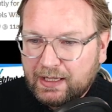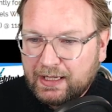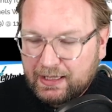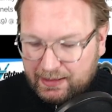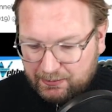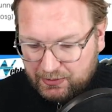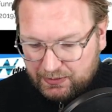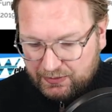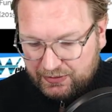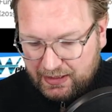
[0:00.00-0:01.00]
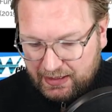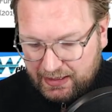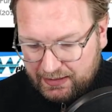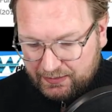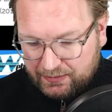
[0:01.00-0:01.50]
And I'm going to say,
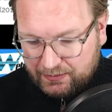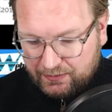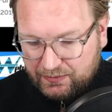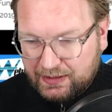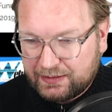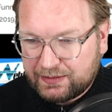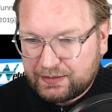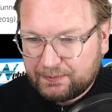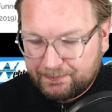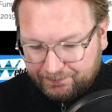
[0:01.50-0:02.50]
hey, test.